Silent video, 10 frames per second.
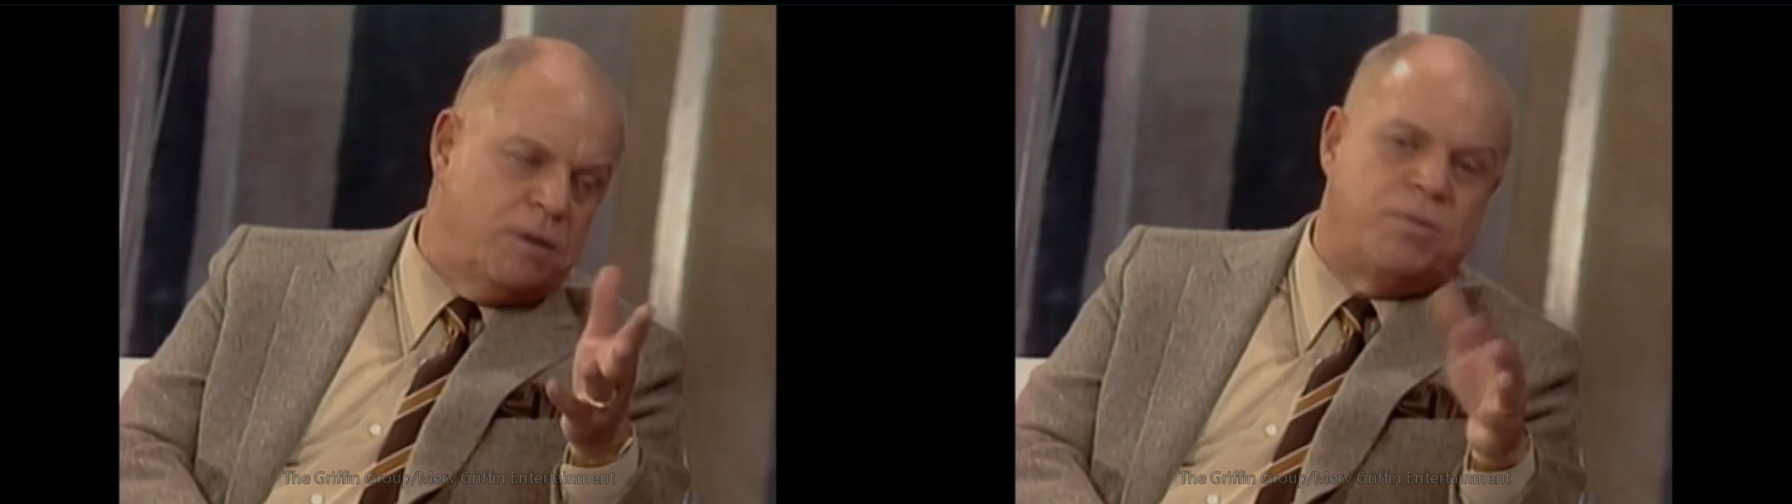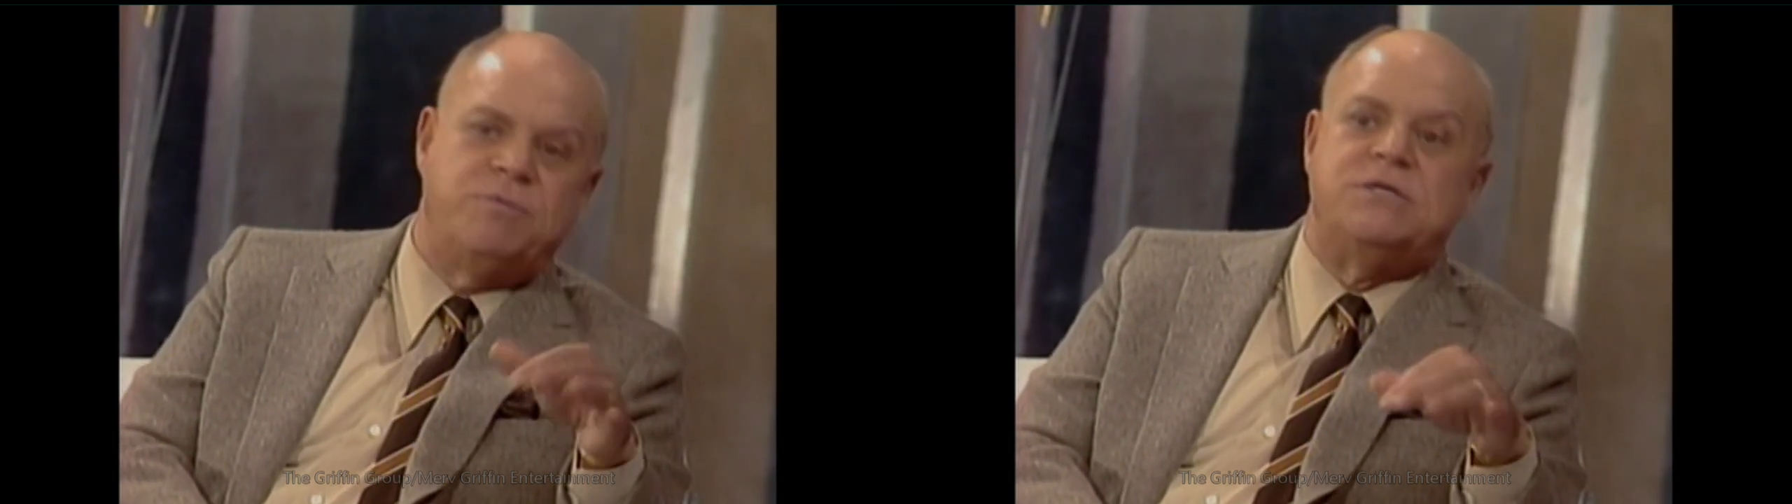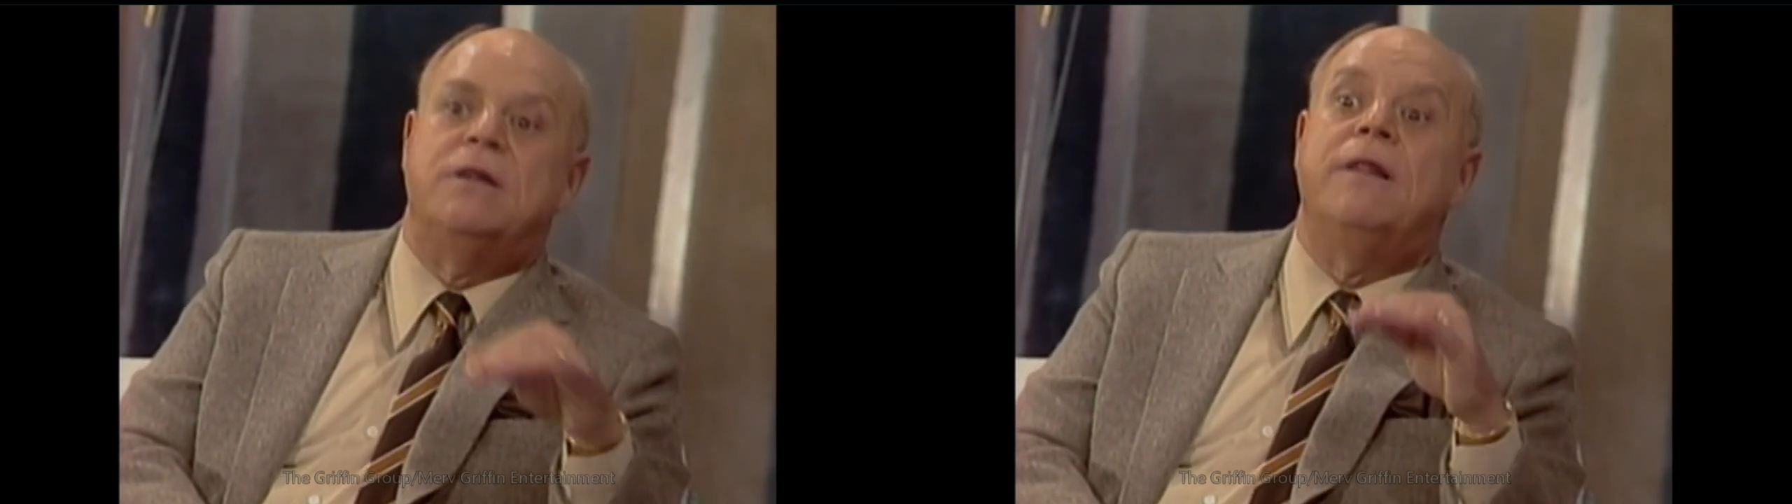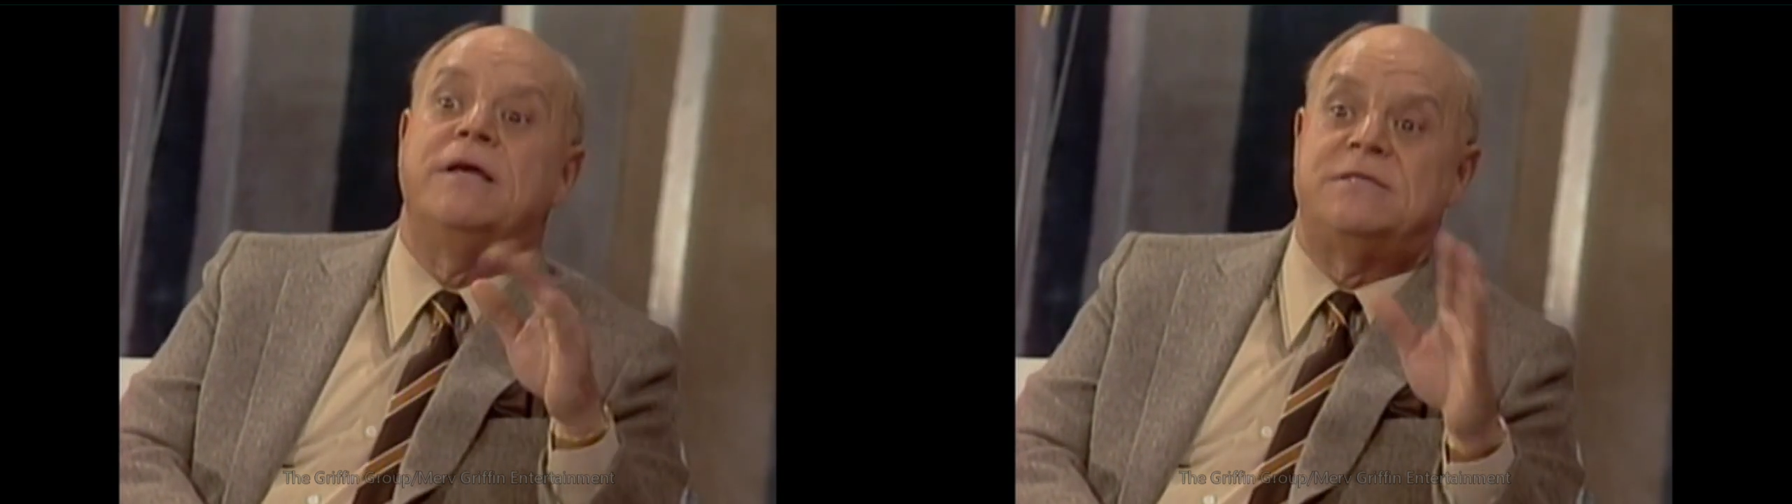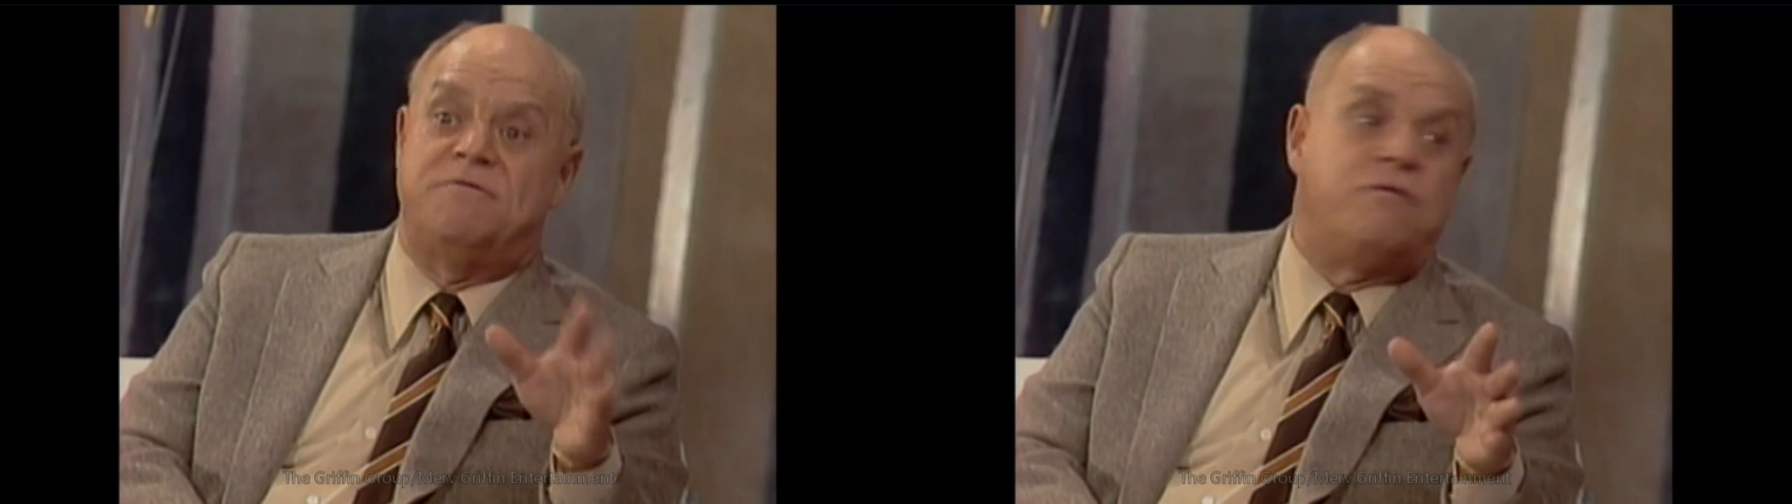And Barbara said,
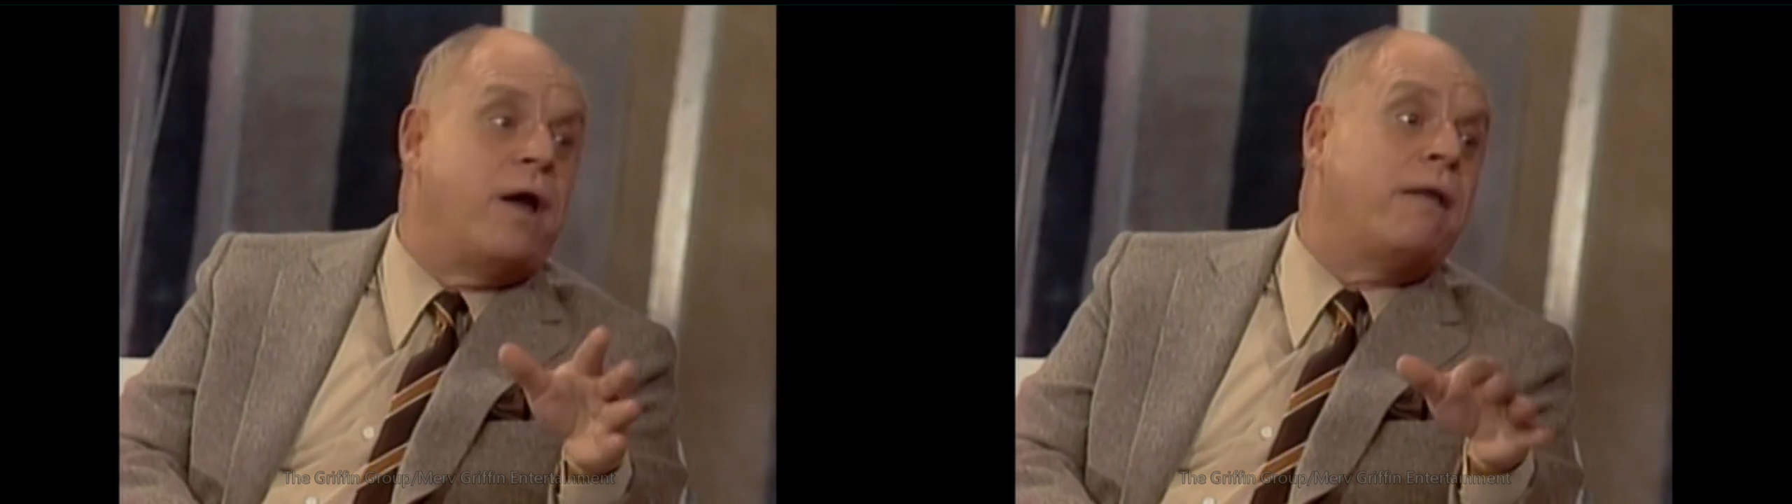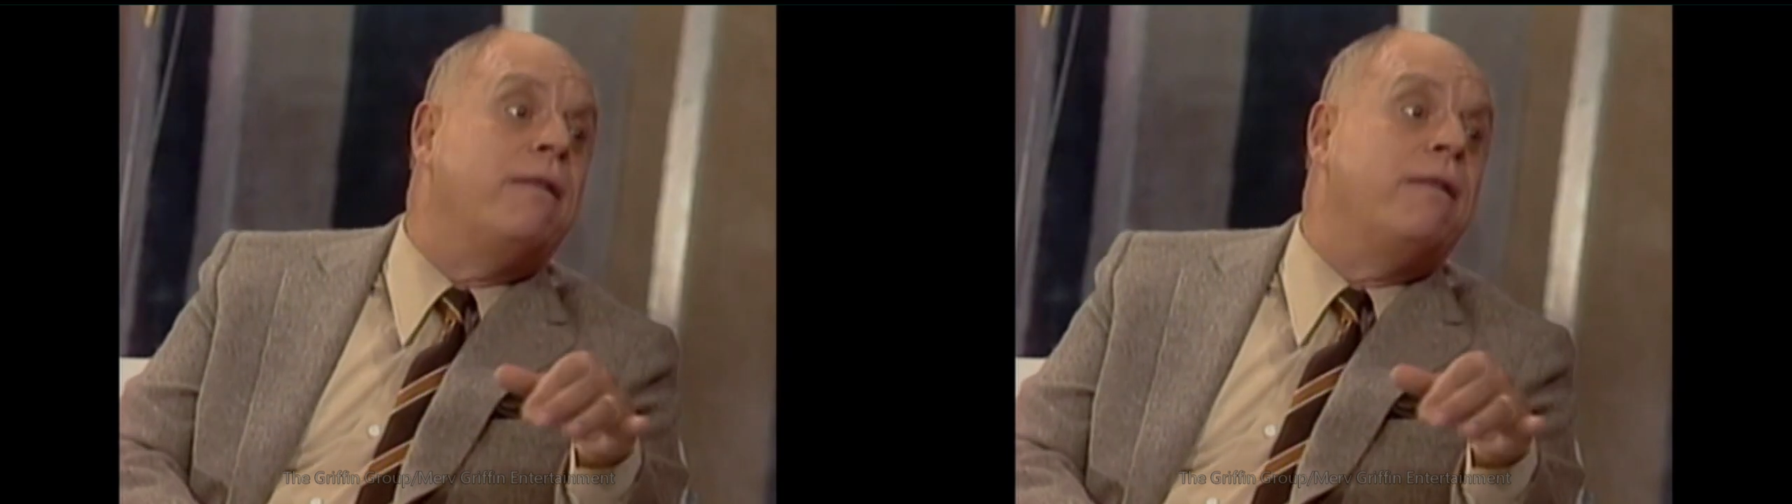"Listen, Frank,